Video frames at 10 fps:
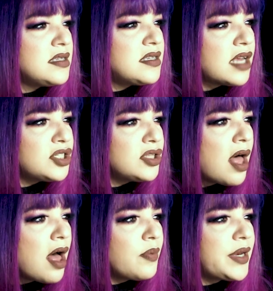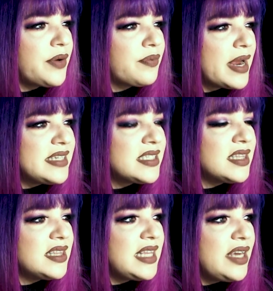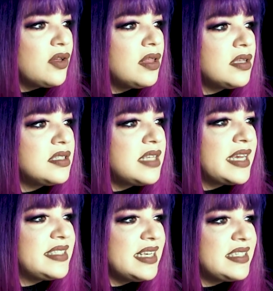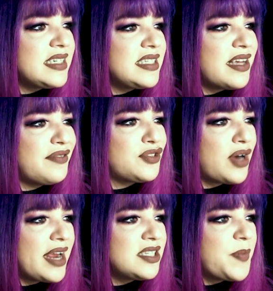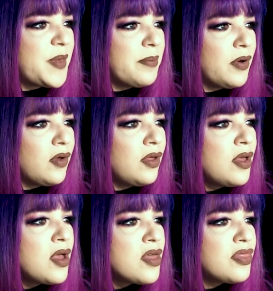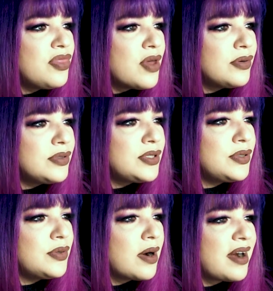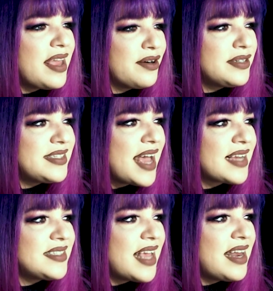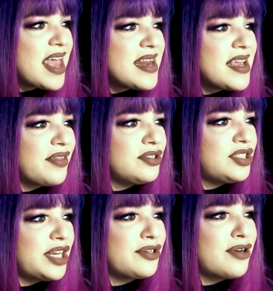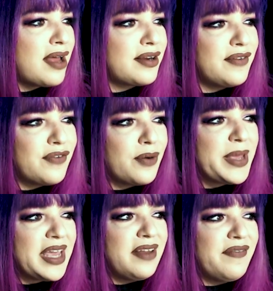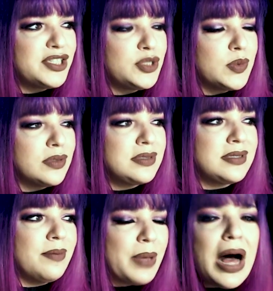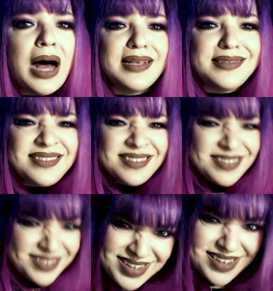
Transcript: Such a law would erase the legal existence of trans people, those who are intersex, and any other gender nonconforming individuals. Pause.